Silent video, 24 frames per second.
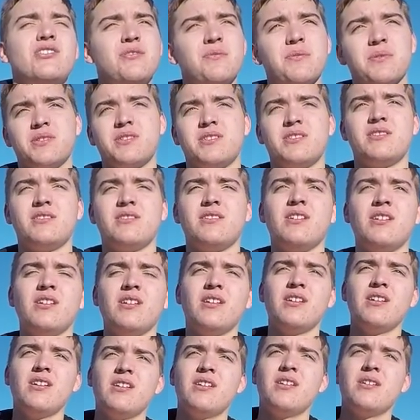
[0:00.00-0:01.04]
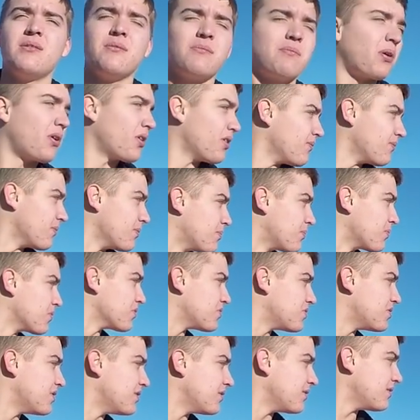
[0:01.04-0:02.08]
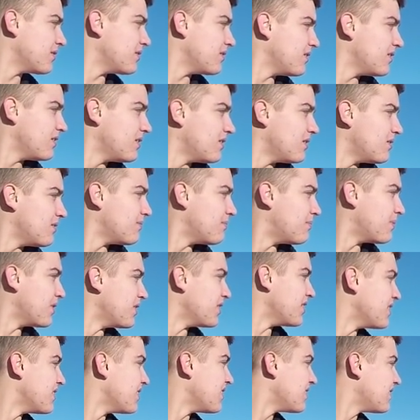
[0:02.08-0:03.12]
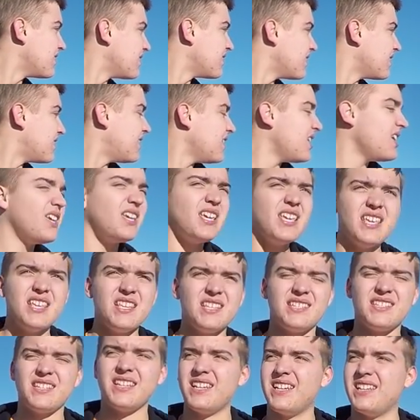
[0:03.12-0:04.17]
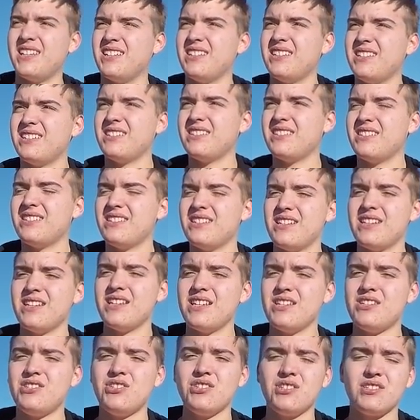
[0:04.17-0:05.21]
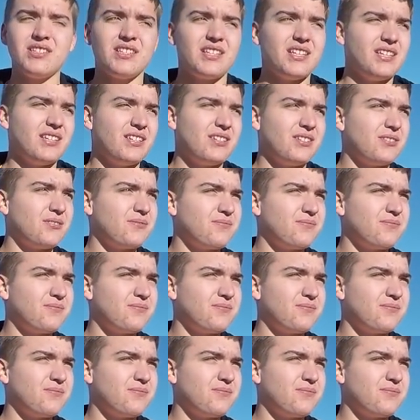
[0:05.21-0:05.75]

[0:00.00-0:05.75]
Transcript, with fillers: she wasn't part of abortion. But the thing is that it's just like...